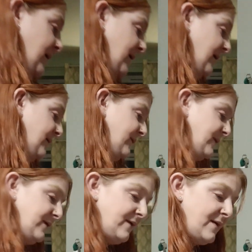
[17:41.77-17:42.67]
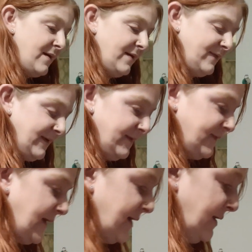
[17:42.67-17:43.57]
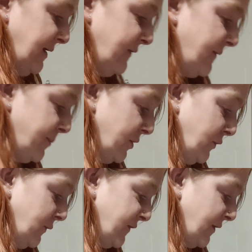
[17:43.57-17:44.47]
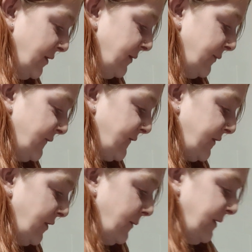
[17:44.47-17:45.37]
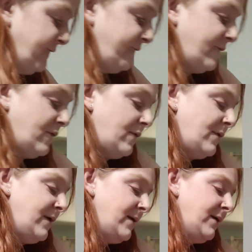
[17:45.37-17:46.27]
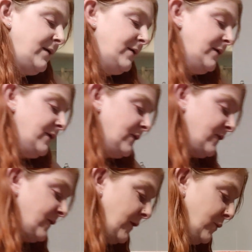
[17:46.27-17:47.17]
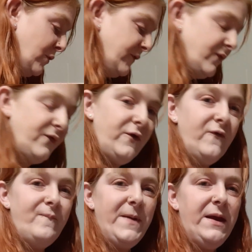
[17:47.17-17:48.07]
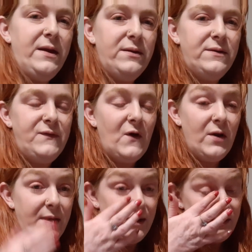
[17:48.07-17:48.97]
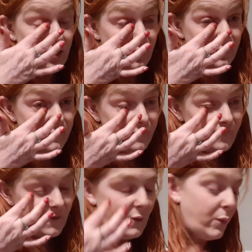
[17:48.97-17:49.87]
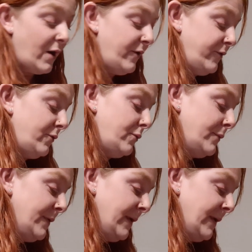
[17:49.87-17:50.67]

and it's exactly the blue that I was going for. So once you've been dyeing yarn for a while,